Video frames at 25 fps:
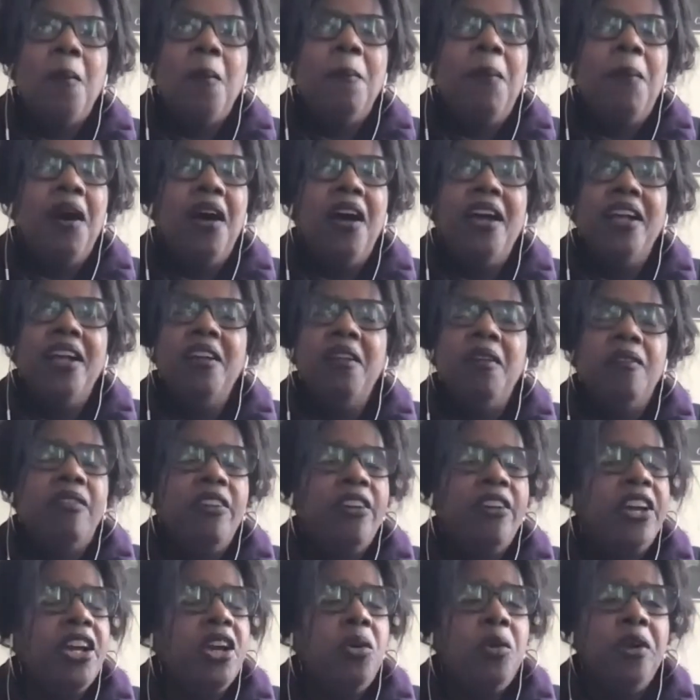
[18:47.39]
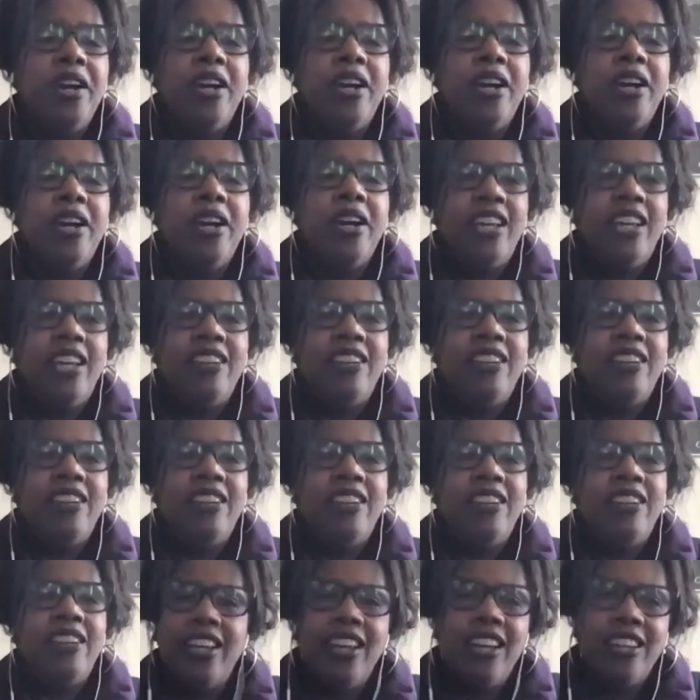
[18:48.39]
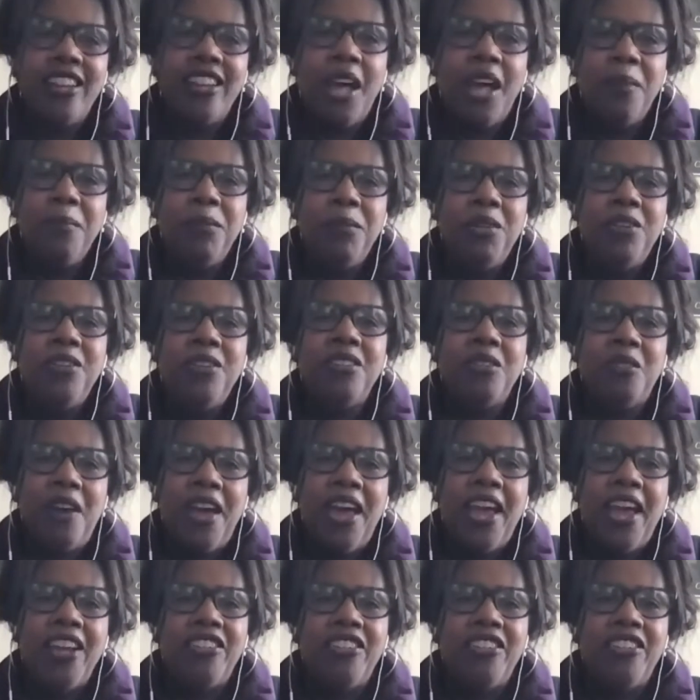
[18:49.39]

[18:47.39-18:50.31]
but very quickly she kind of kicked that muse away,